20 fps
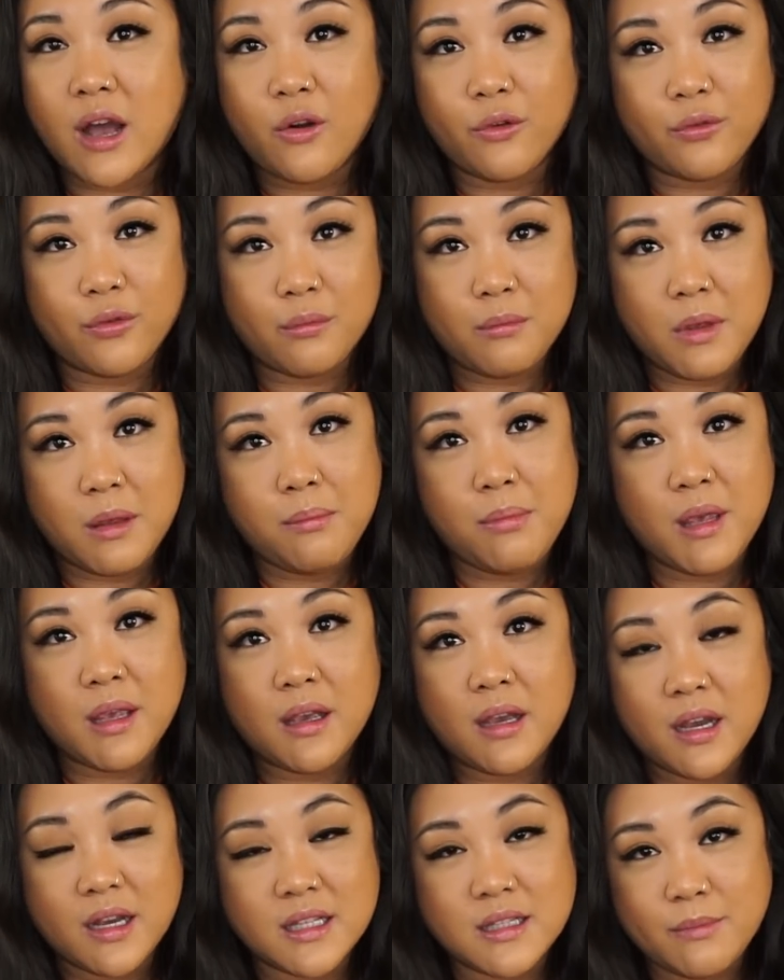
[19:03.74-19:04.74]
out for me
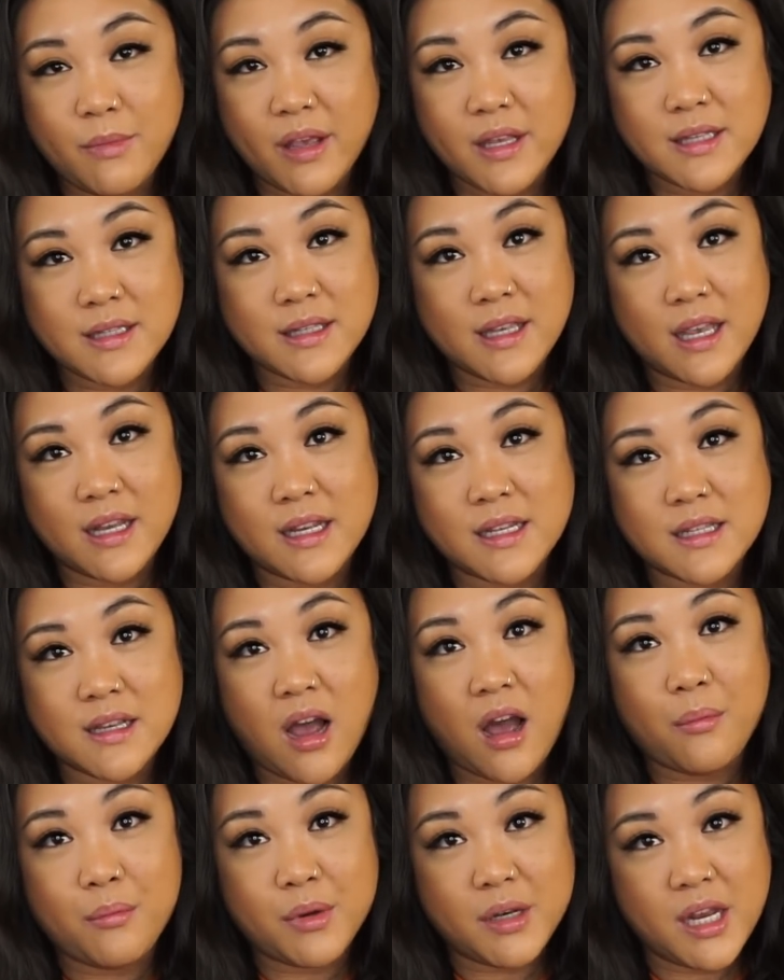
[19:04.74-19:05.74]
because my skin is
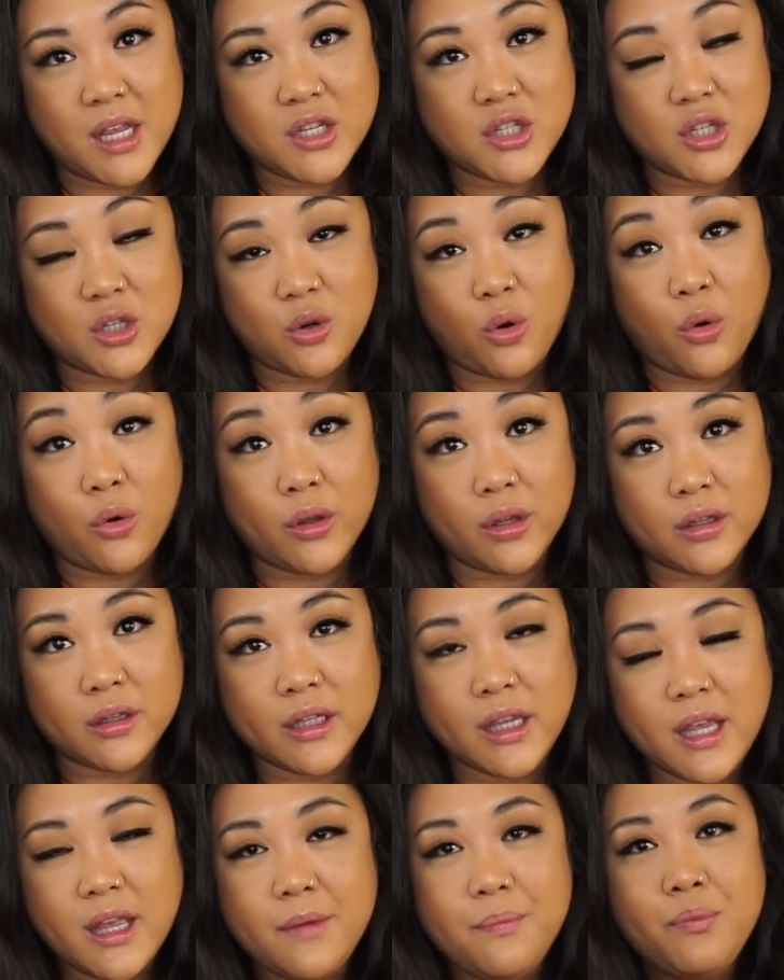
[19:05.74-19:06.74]
combination
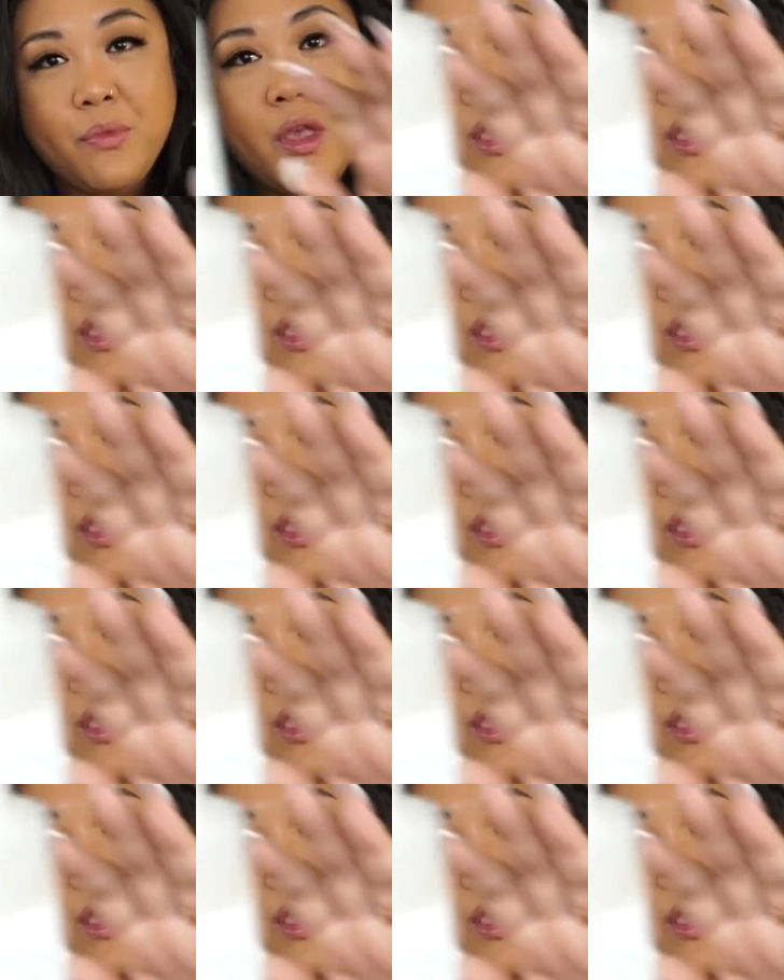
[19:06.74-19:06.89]
oily.